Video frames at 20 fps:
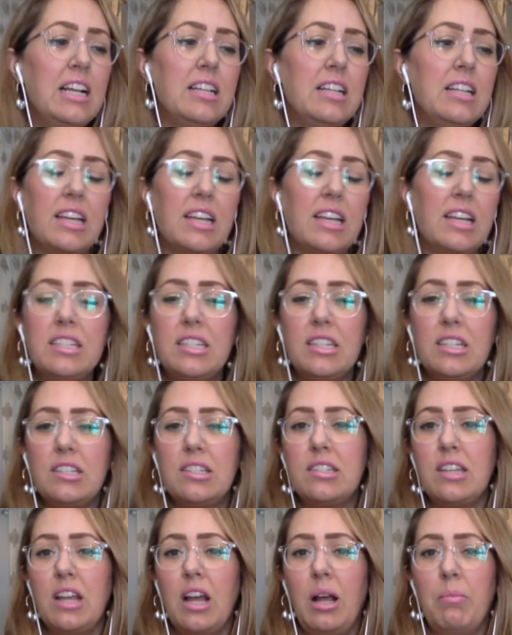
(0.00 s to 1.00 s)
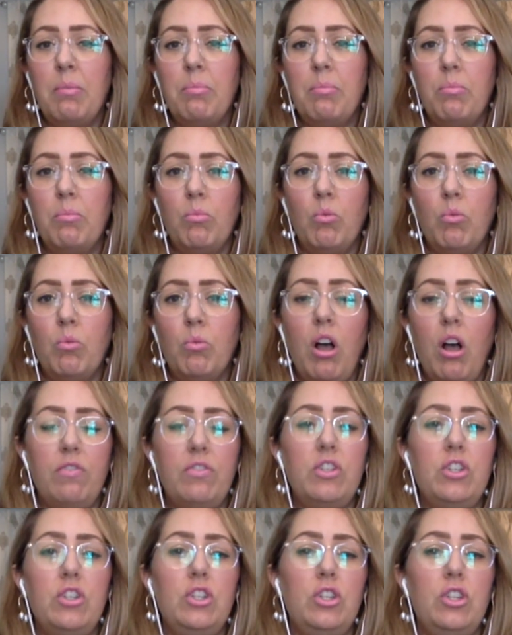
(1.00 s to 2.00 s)
scientists um, will
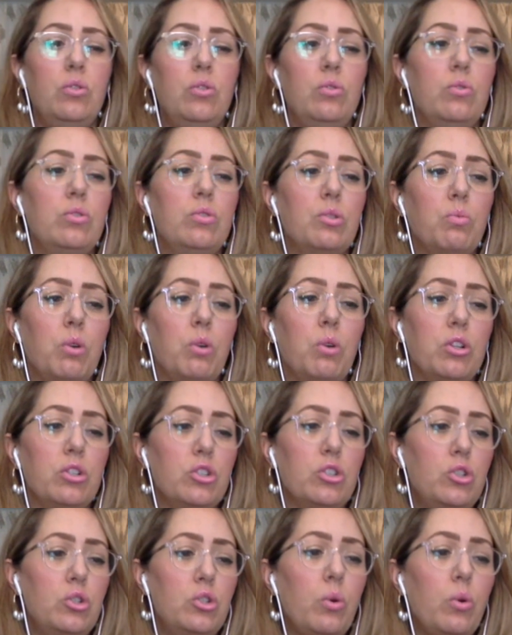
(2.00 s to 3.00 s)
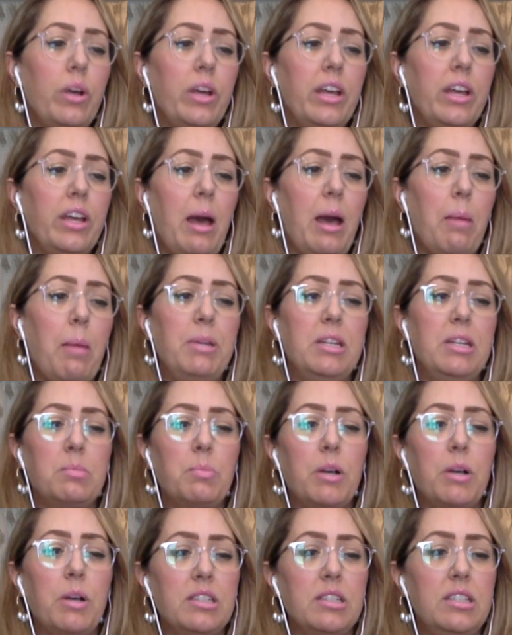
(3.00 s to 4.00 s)
often use the words joy, happiness,
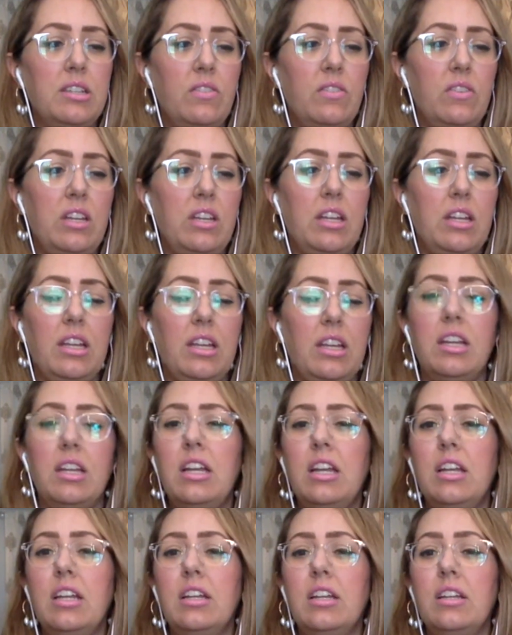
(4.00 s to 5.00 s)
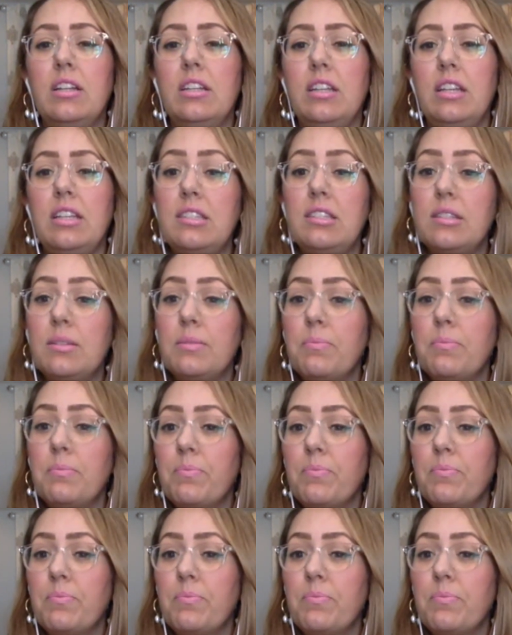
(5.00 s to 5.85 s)
positivity. Yes?